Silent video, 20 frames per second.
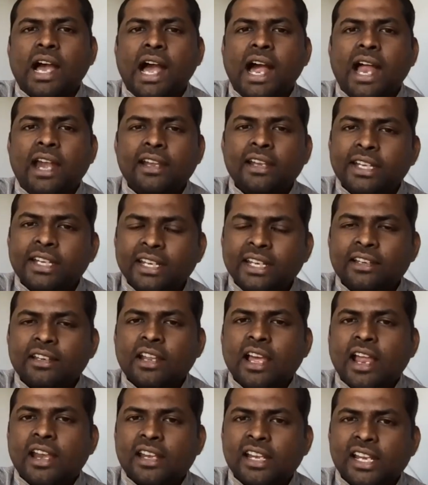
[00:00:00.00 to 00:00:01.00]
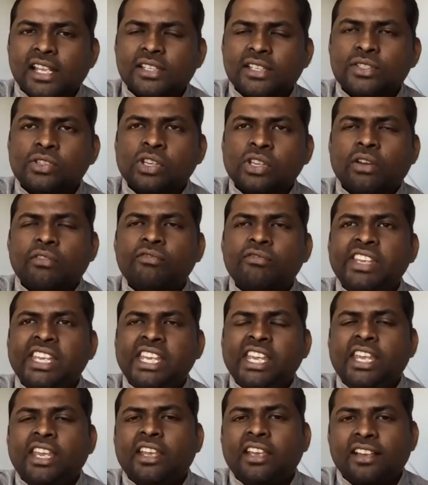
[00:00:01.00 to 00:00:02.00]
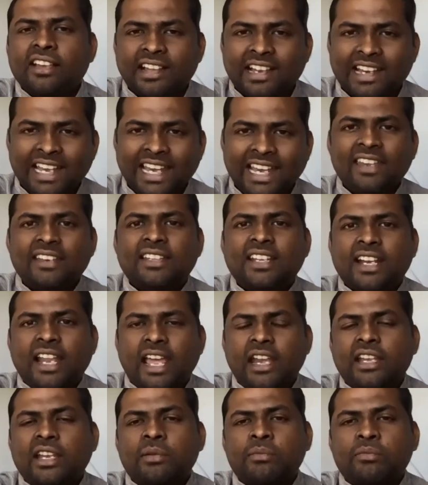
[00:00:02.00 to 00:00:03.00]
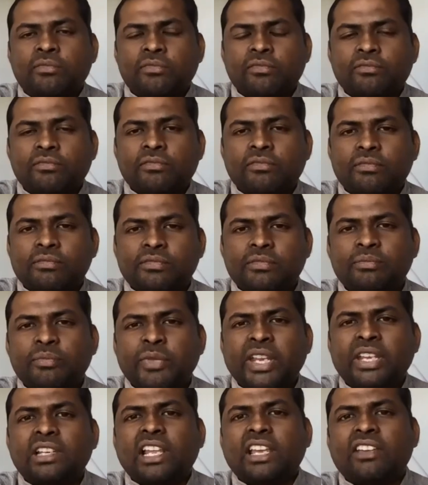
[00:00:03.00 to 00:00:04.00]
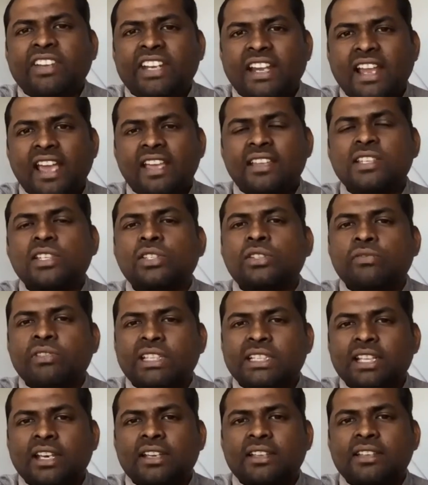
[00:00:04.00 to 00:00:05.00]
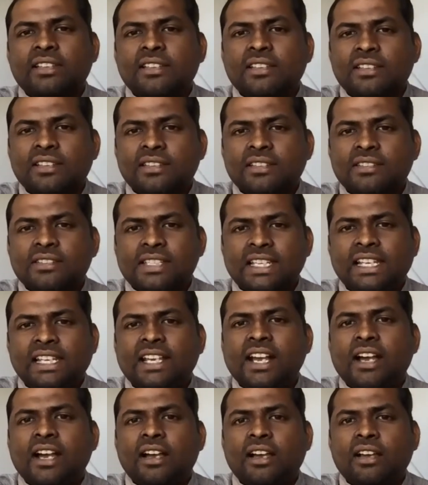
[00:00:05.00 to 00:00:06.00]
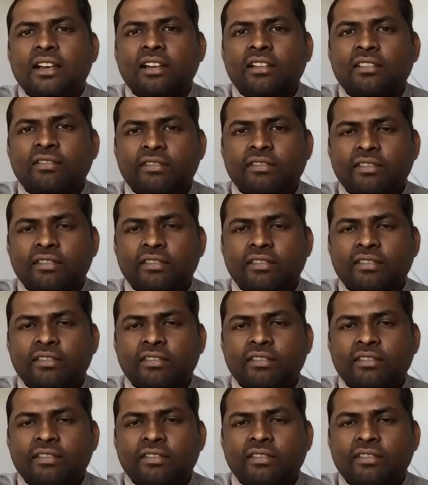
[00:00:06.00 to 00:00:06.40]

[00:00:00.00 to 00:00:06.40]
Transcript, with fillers: until, unless we clean the diatom mean like we digest with uh, uh silica, uh,